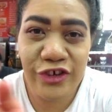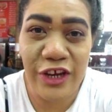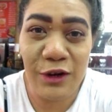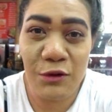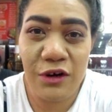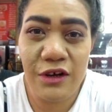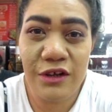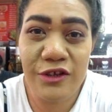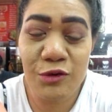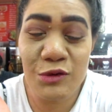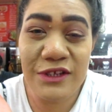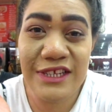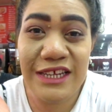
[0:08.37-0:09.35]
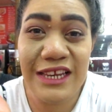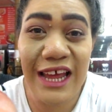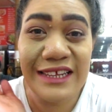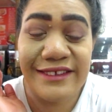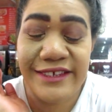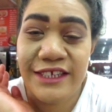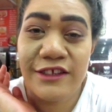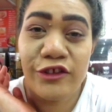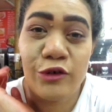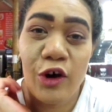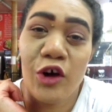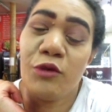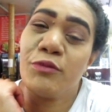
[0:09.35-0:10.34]
January 2019.
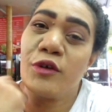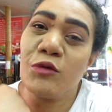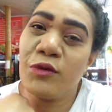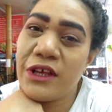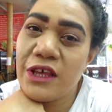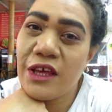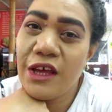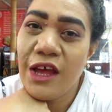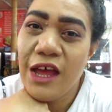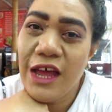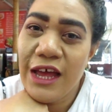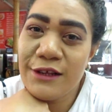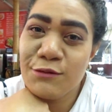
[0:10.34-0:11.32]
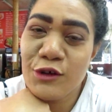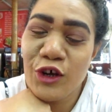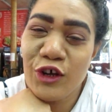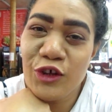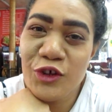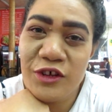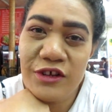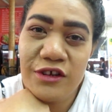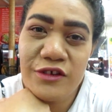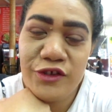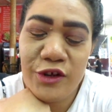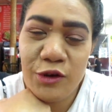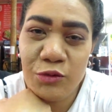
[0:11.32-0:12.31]
So I hope your week has been going good.
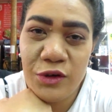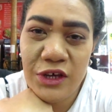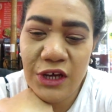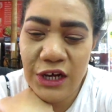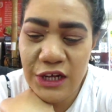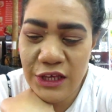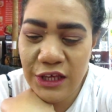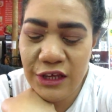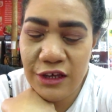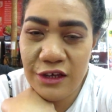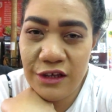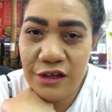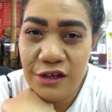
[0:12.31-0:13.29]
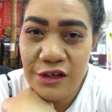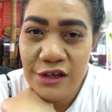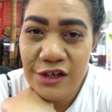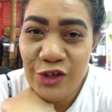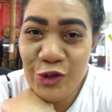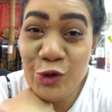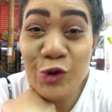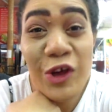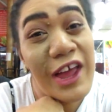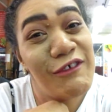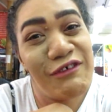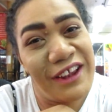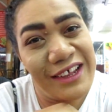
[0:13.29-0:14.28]
So we are here to
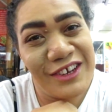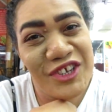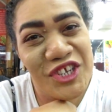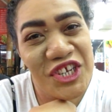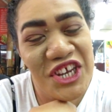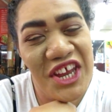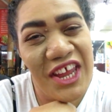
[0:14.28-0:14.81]
have lunch